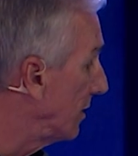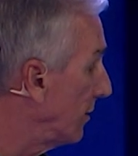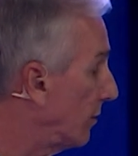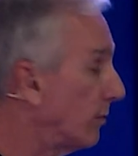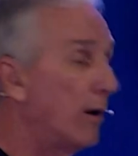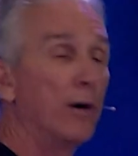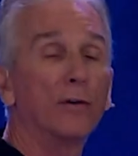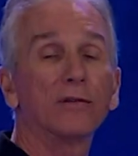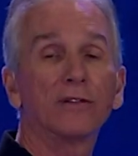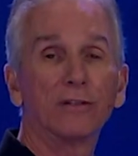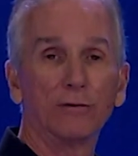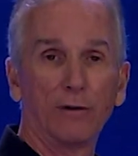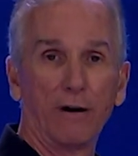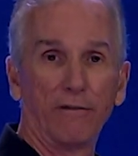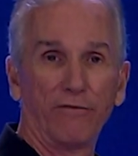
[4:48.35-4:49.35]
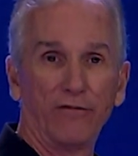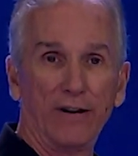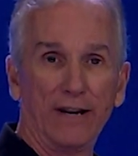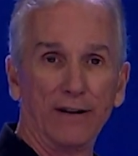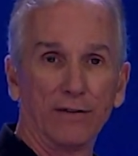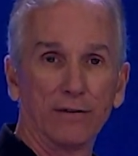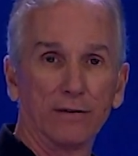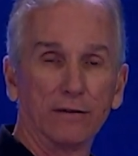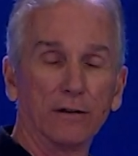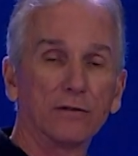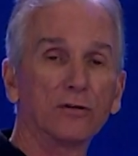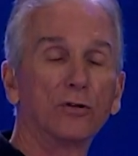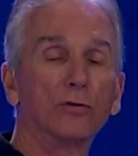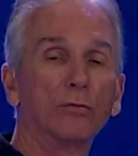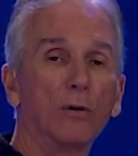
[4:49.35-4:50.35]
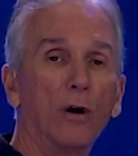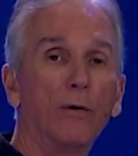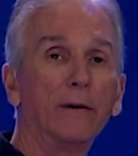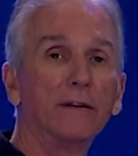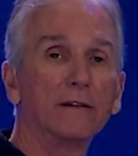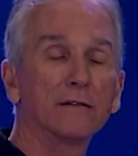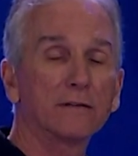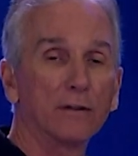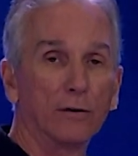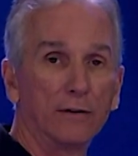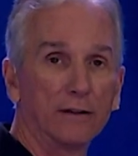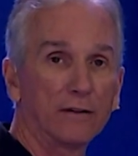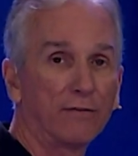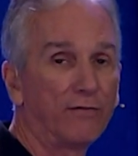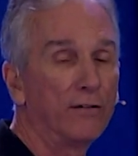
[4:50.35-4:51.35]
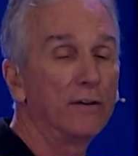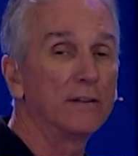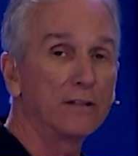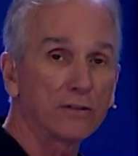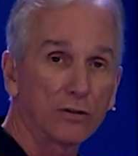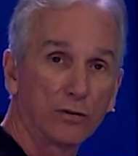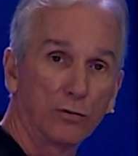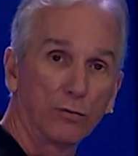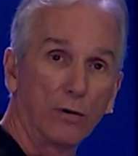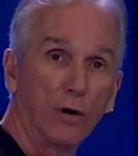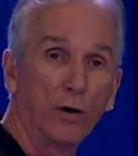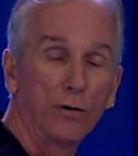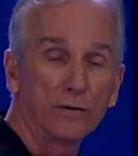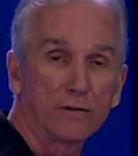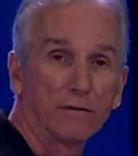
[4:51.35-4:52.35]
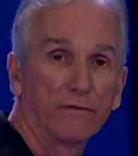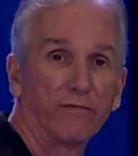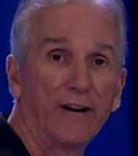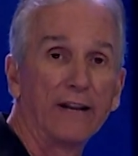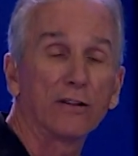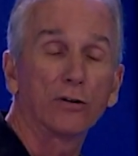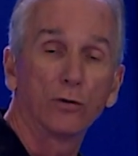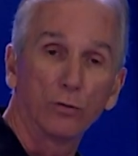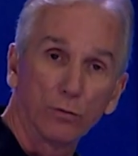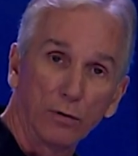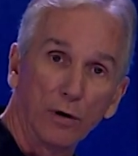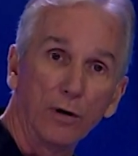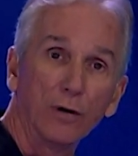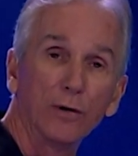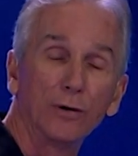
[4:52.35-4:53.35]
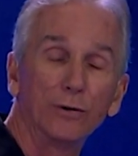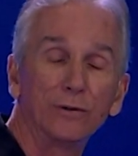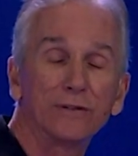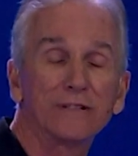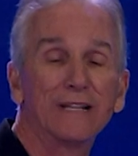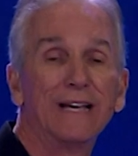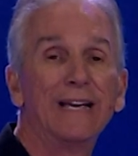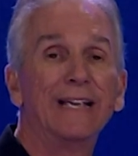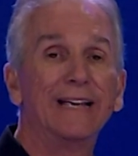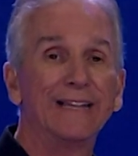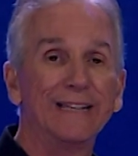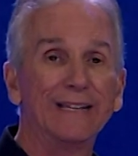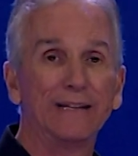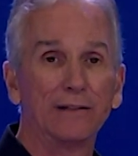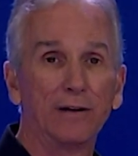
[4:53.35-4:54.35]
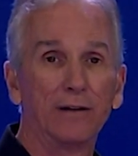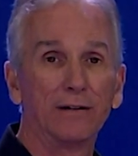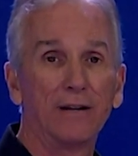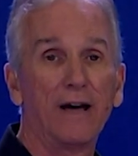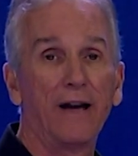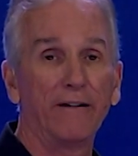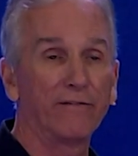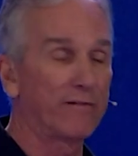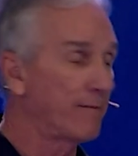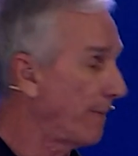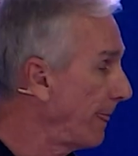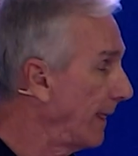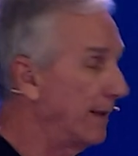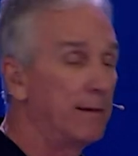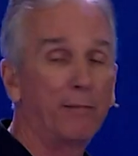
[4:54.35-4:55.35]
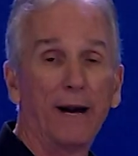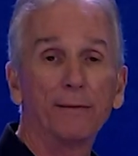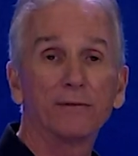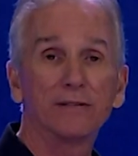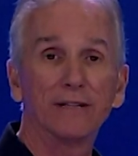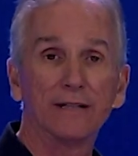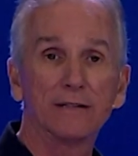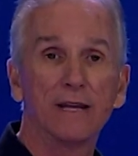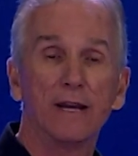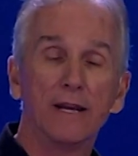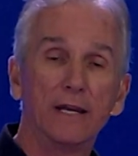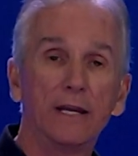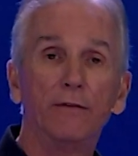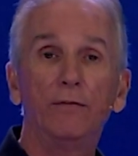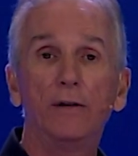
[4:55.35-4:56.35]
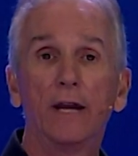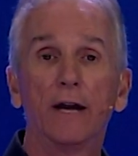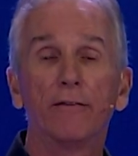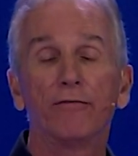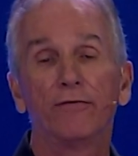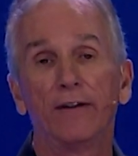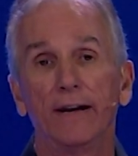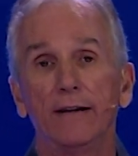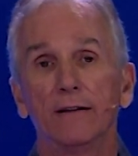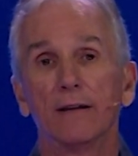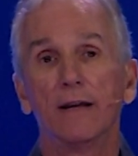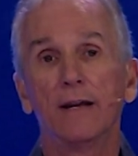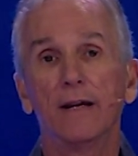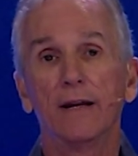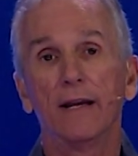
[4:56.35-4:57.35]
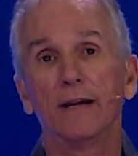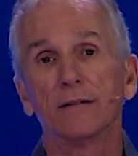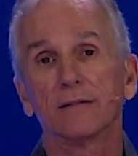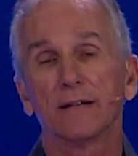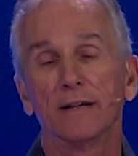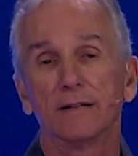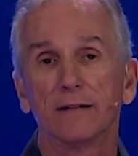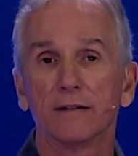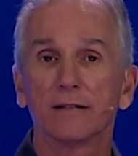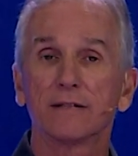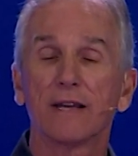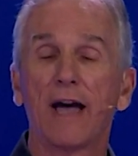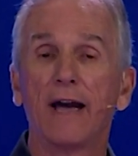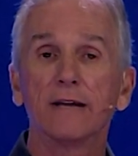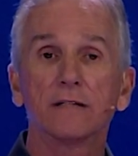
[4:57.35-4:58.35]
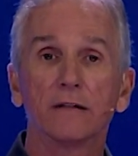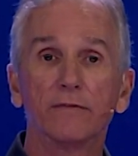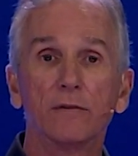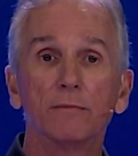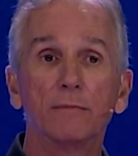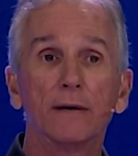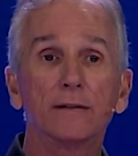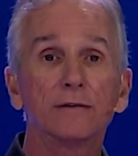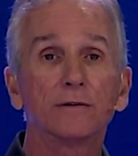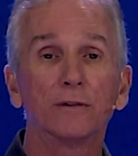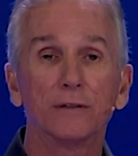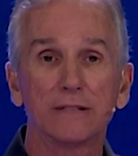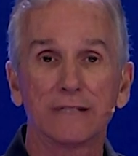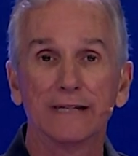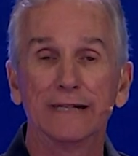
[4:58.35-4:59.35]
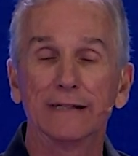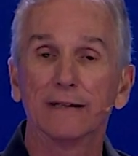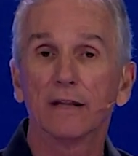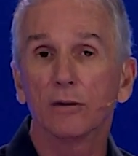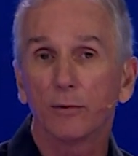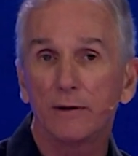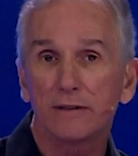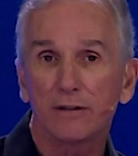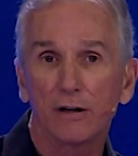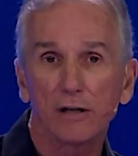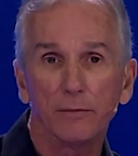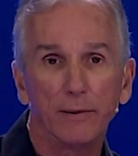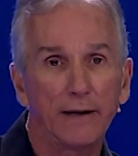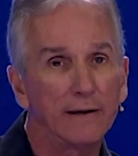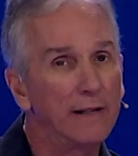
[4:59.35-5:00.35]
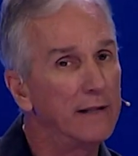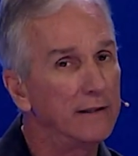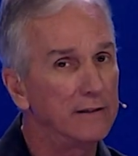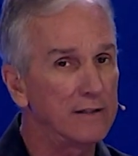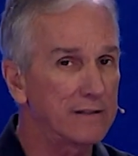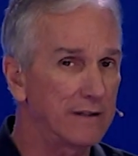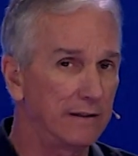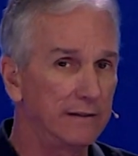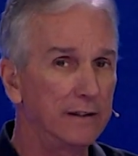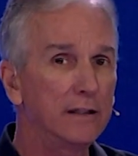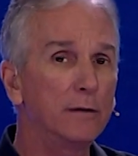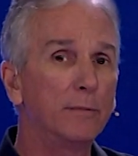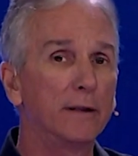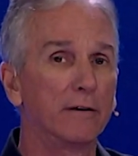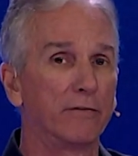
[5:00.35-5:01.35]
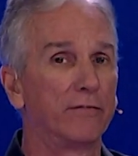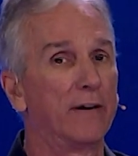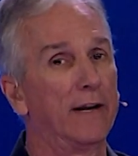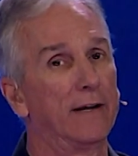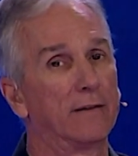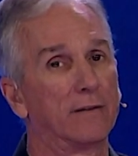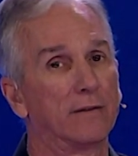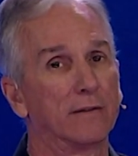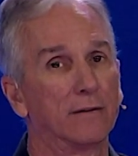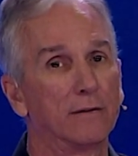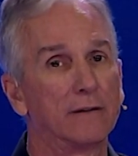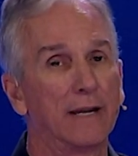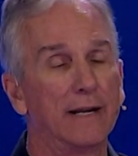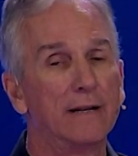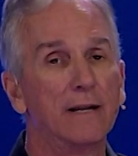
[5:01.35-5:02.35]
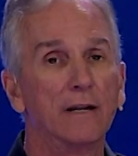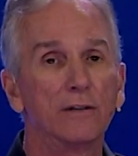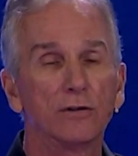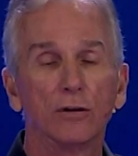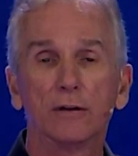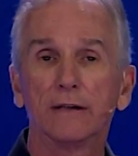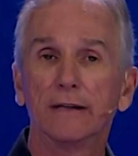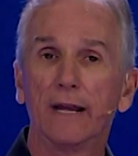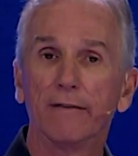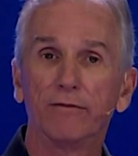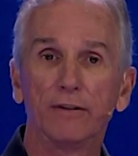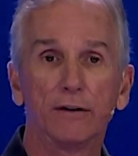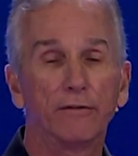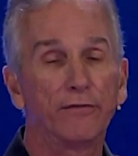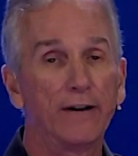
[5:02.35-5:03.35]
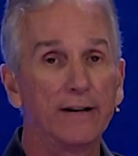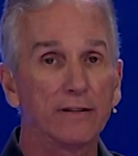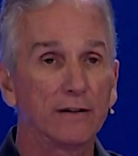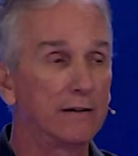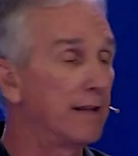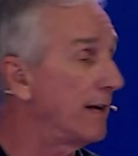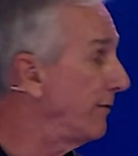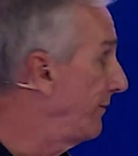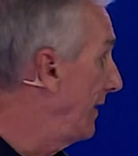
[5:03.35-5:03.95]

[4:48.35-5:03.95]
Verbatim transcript: a growth to our faith. There's growing this. So this fruit, this grows, faith grows in our life. The Bible says if you have faith as, as the size of a mustard seed. In other words, he's talking about just a little bit of faith, okay? So you can have little faith and a lot of